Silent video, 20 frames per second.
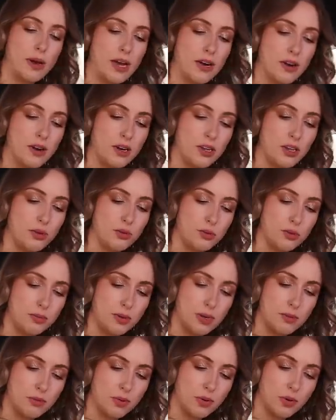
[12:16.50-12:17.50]
butter, you will
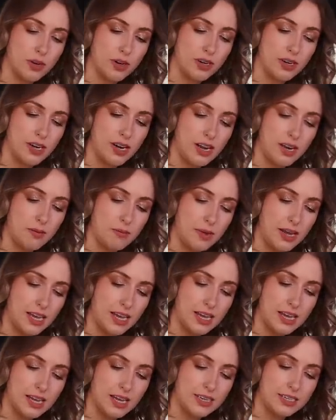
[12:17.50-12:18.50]
be important in
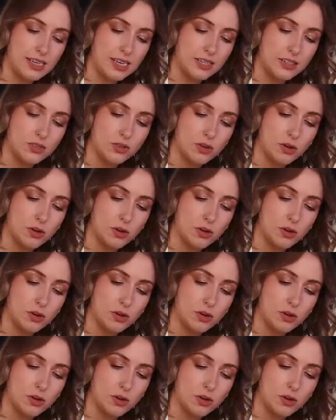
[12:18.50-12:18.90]
making it taste